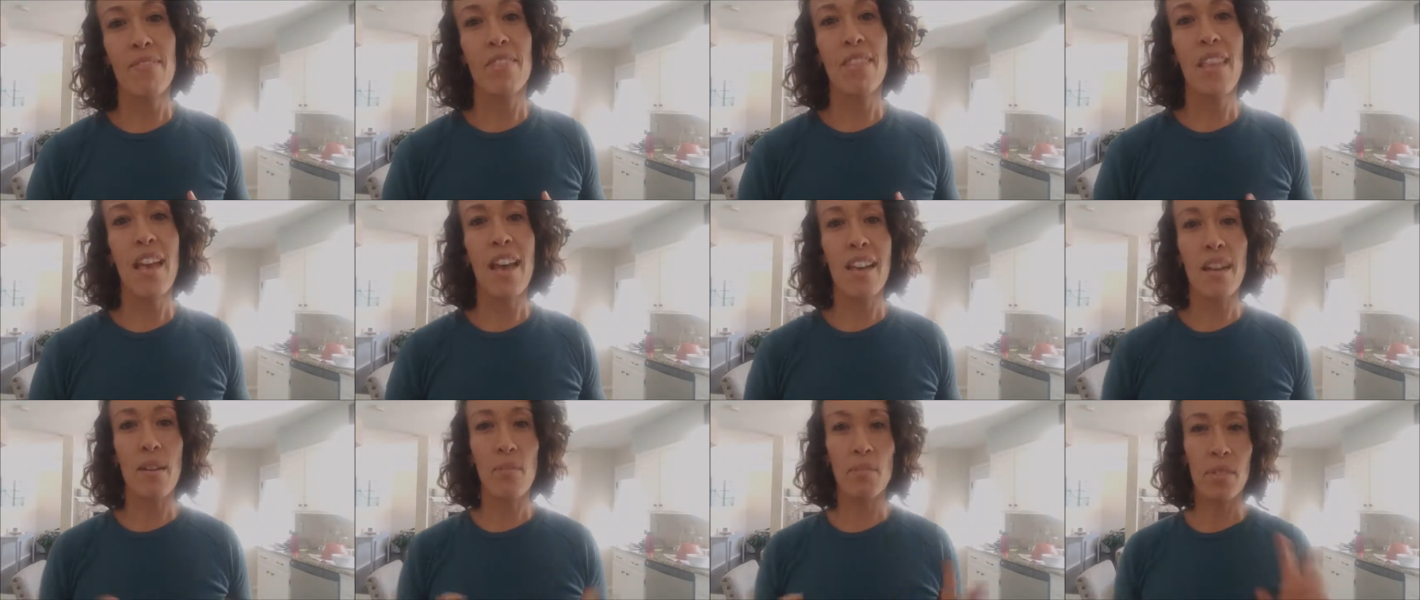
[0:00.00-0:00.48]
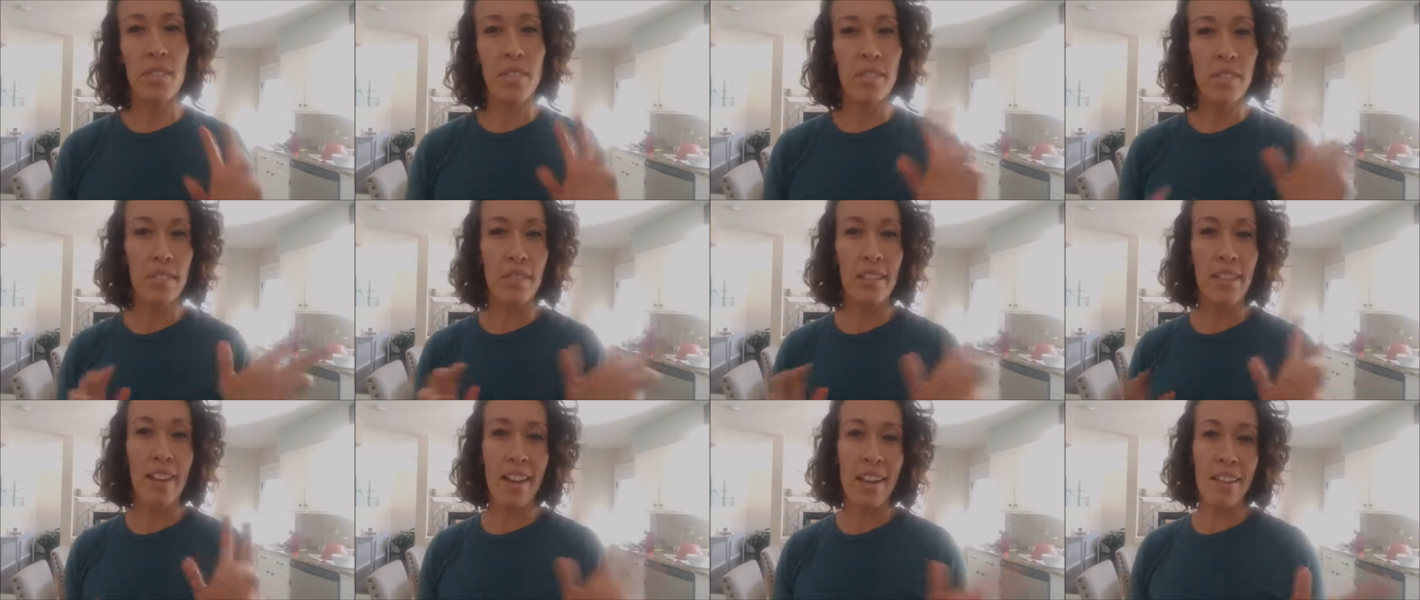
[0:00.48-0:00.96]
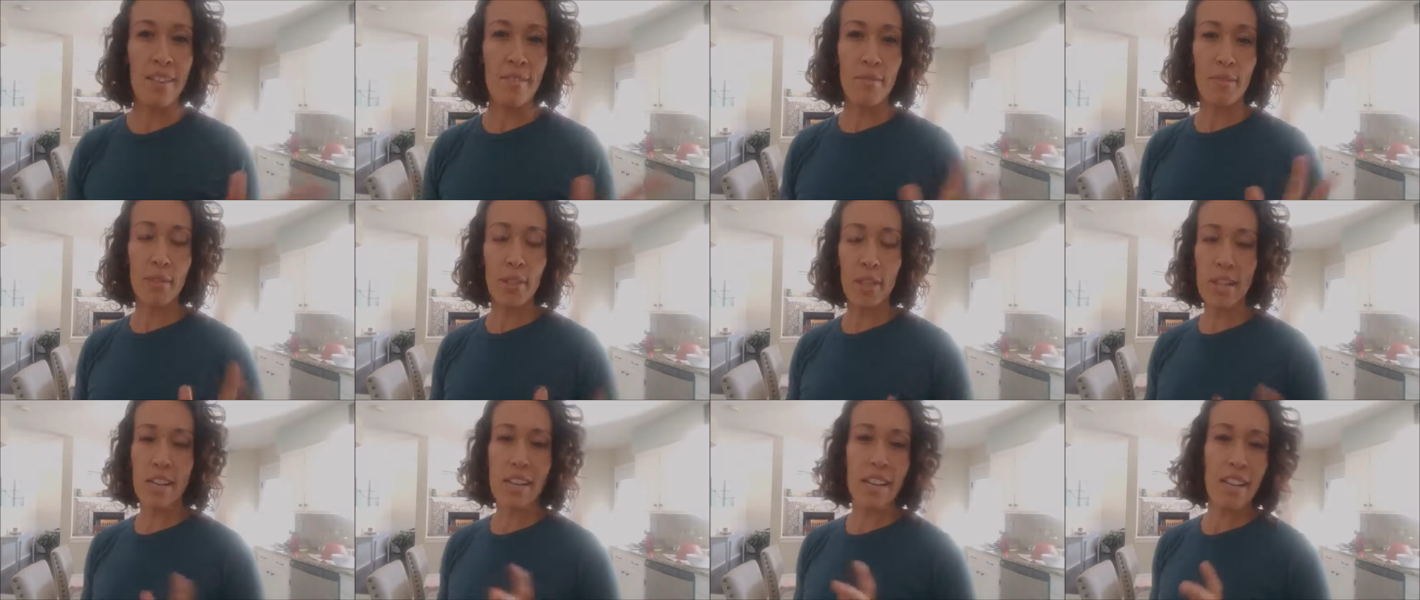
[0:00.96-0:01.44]
that I'm still kind of
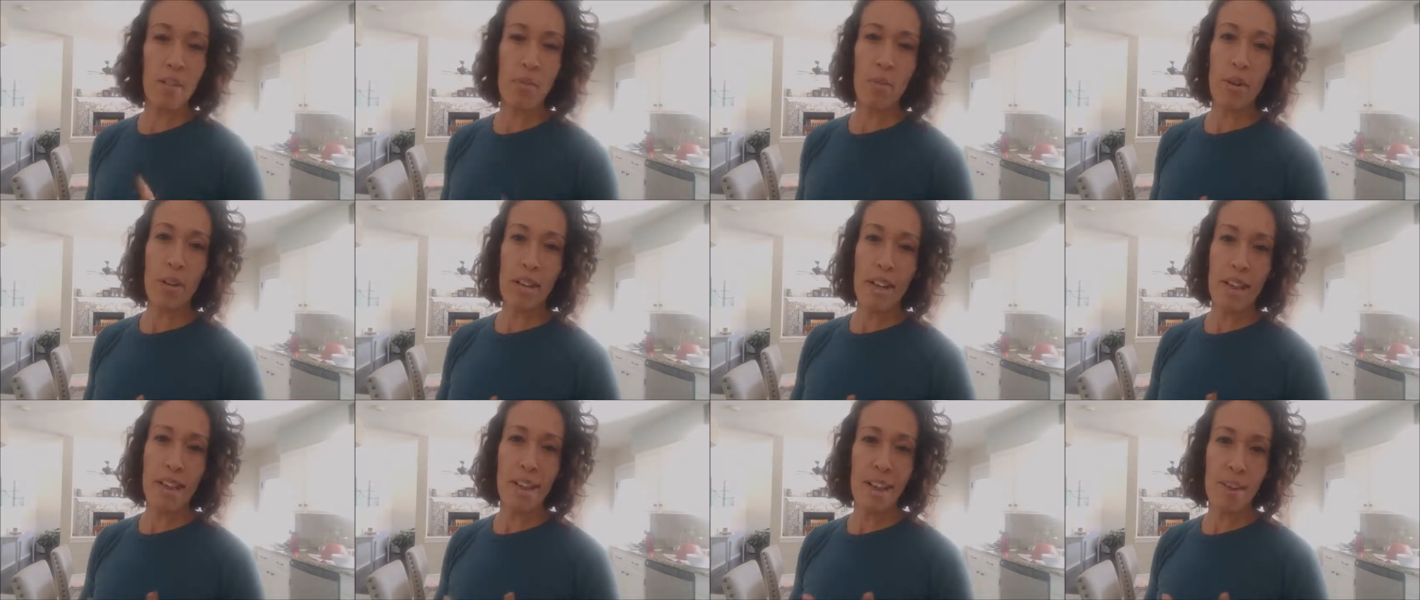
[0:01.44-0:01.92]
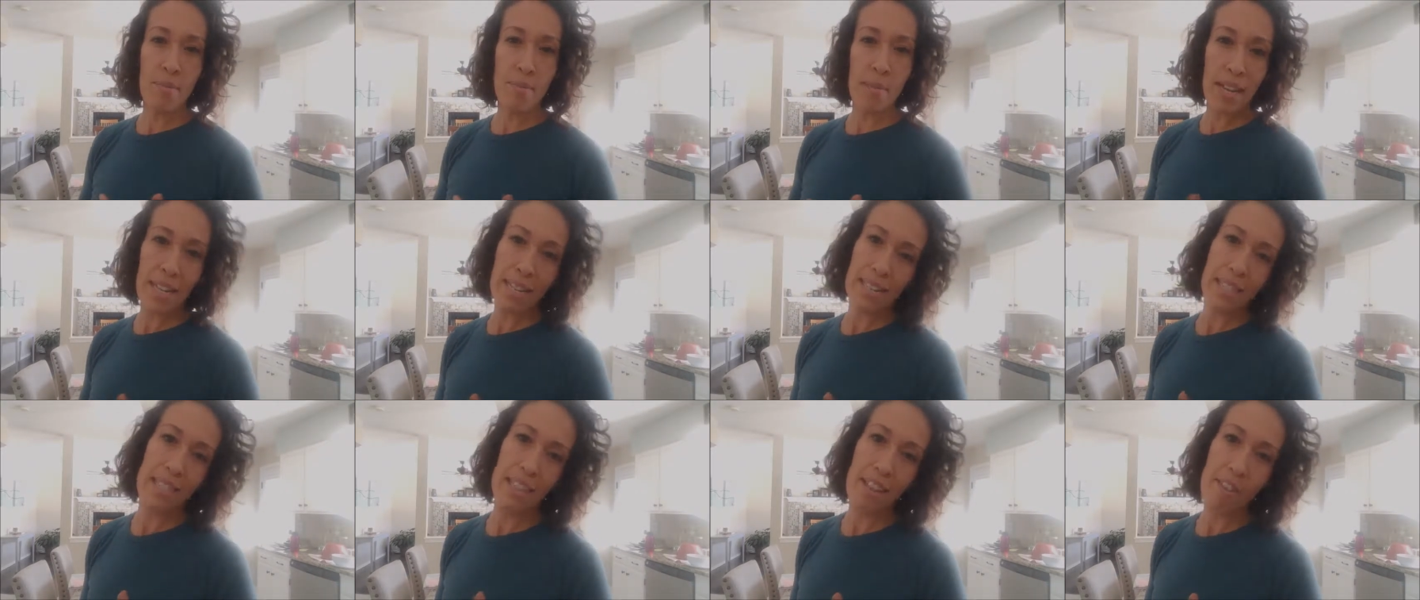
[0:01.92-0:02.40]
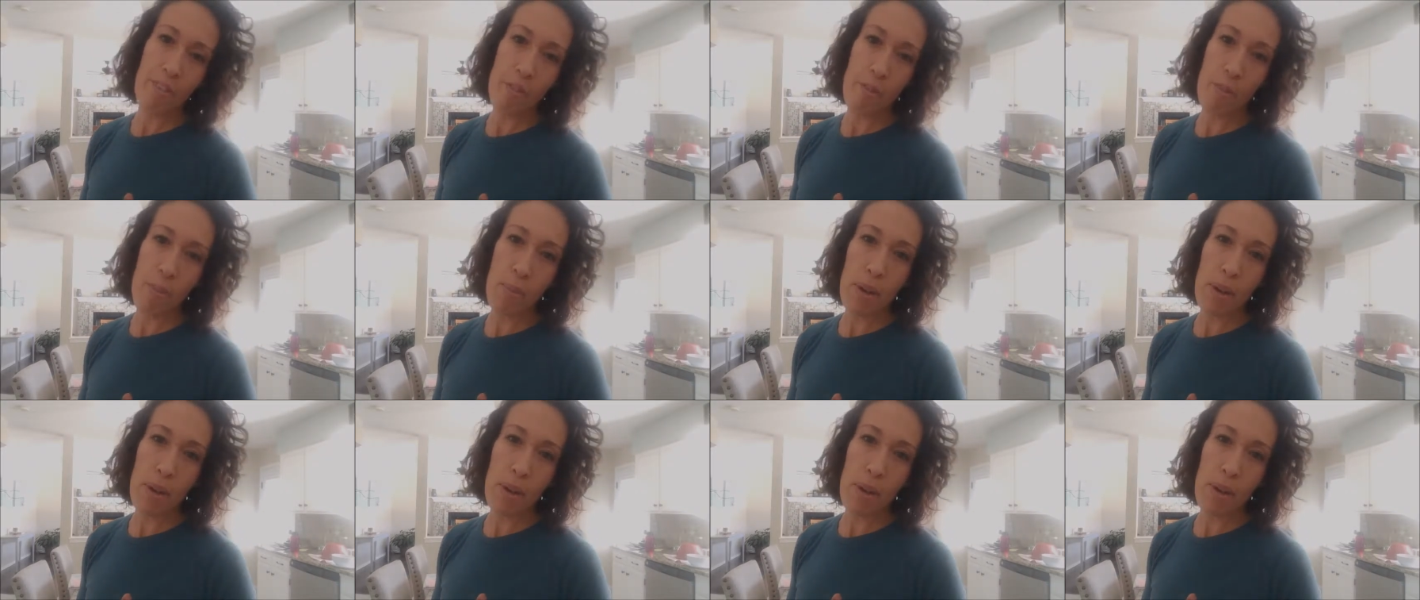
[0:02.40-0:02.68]
learning and working on myself,